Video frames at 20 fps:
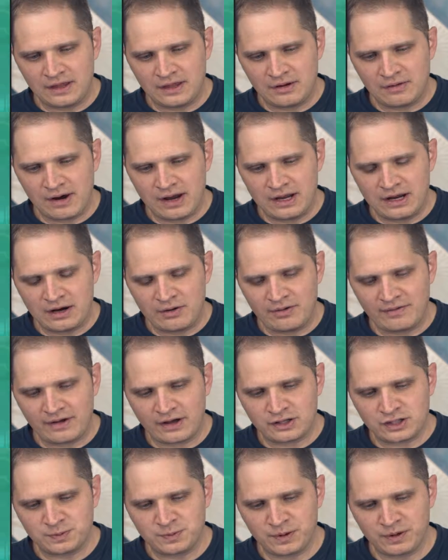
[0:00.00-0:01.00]
right here, we've
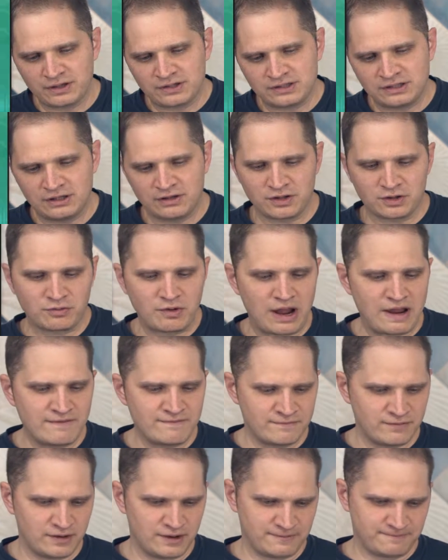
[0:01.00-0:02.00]
got spirits near the right
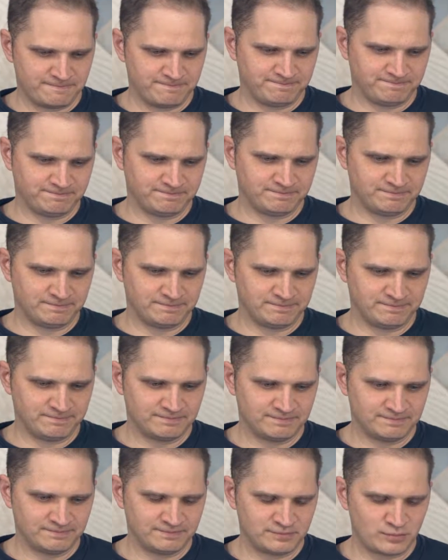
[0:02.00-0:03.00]
foot
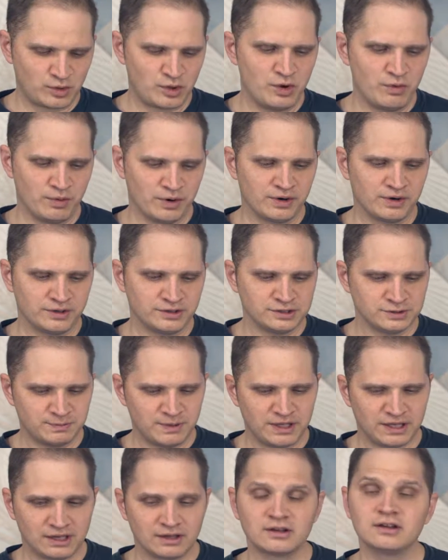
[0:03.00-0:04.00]
who were heard
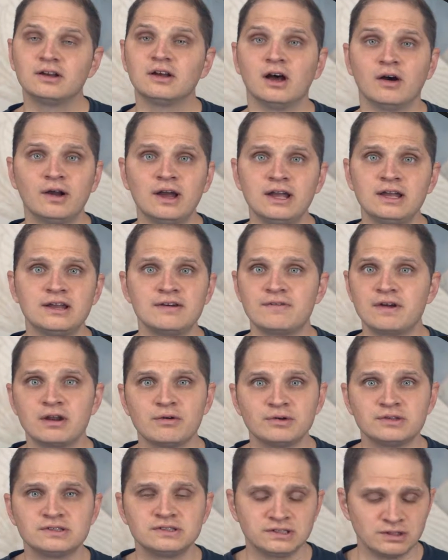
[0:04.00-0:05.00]
speaking. Okay, if
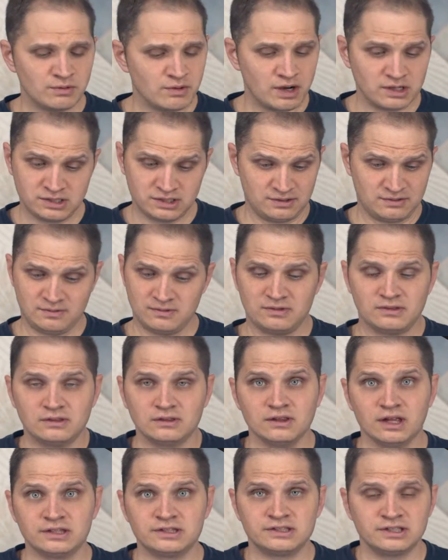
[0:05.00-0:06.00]
anyone's still watching,
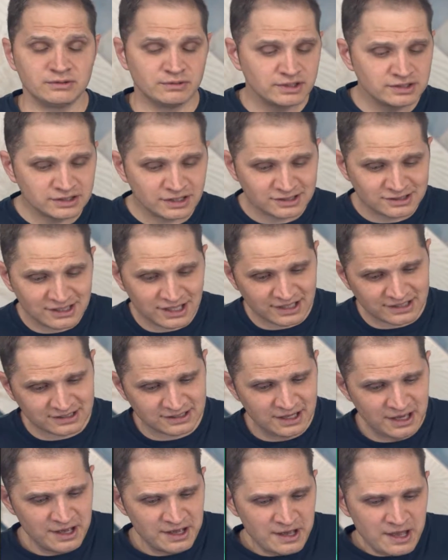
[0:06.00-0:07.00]
let's see what he says
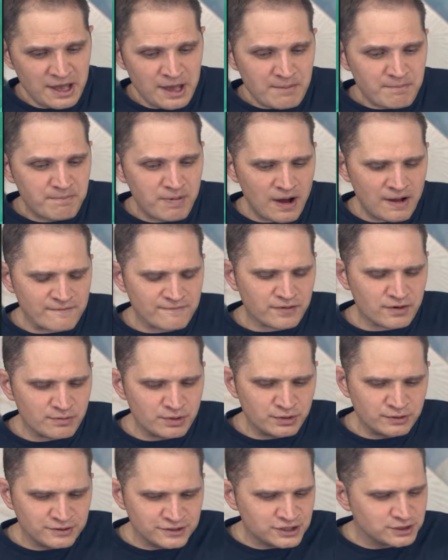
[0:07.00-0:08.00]
next. But from
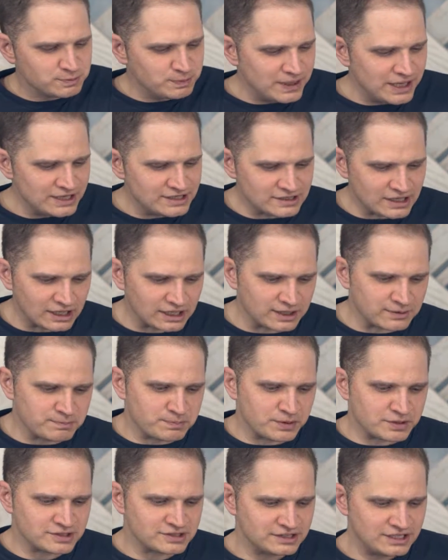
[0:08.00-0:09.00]
whose speech I could
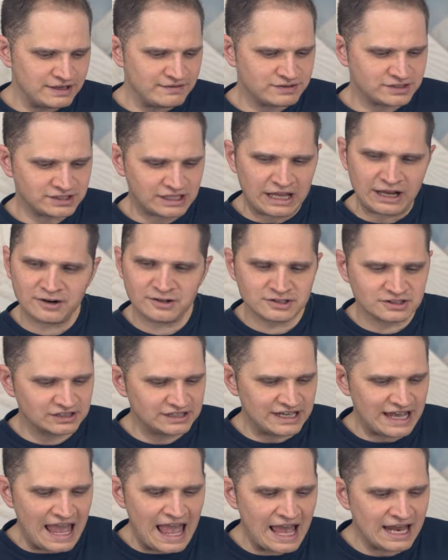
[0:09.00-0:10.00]
perceive
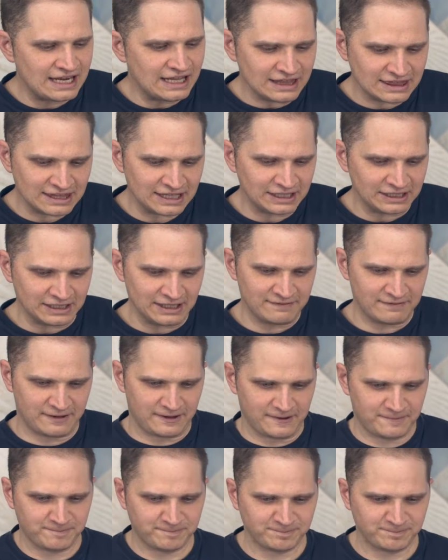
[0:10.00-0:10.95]
scarcely anything living,